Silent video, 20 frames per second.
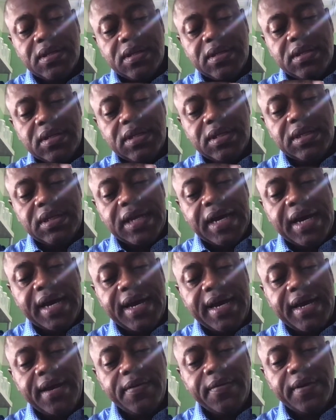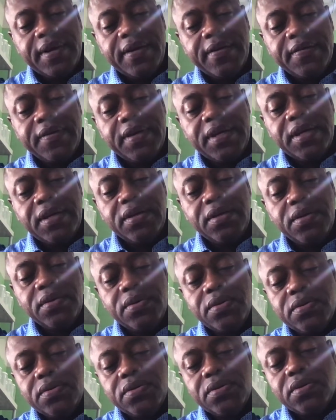the dye or whatever they
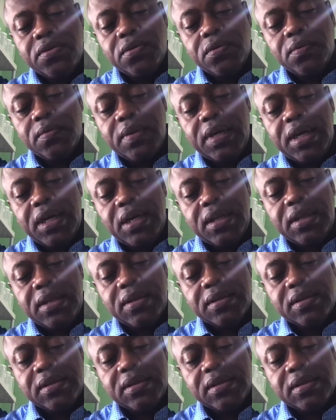use to make this